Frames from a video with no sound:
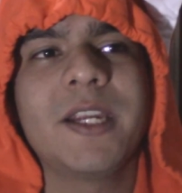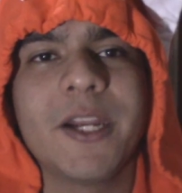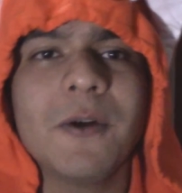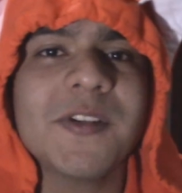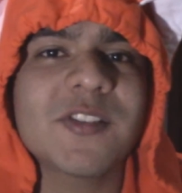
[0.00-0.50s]

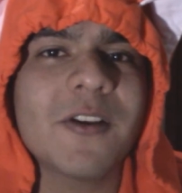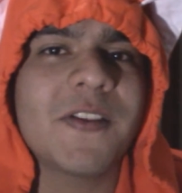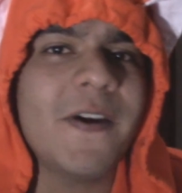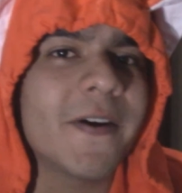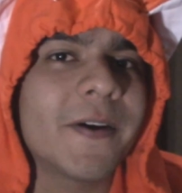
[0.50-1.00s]
It all started
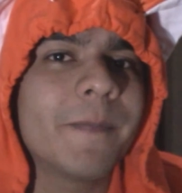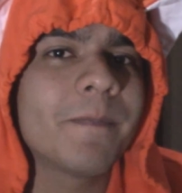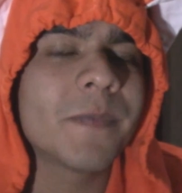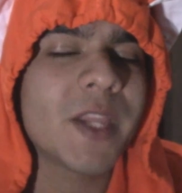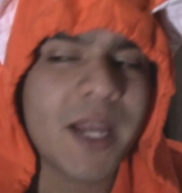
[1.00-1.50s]
there.
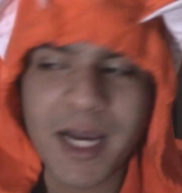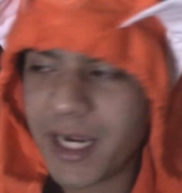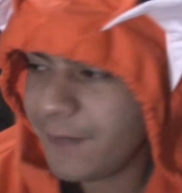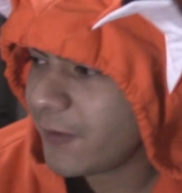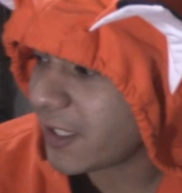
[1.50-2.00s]

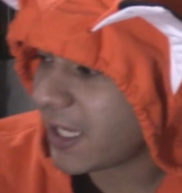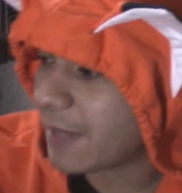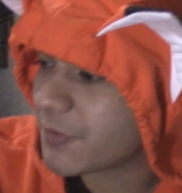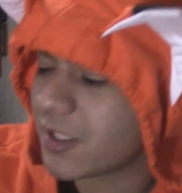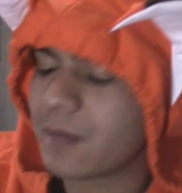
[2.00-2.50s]
I bought a
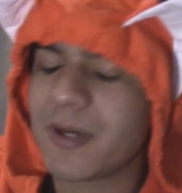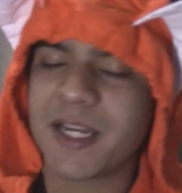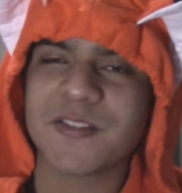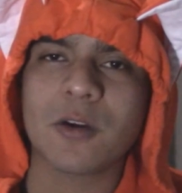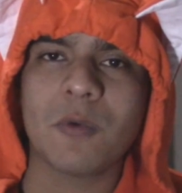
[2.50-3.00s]
laptop
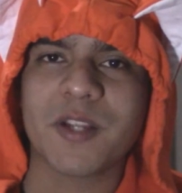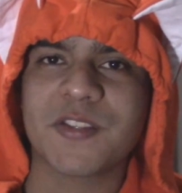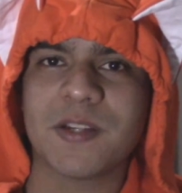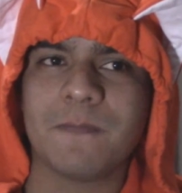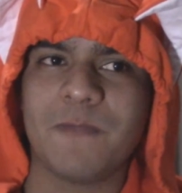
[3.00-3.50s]
and I started watching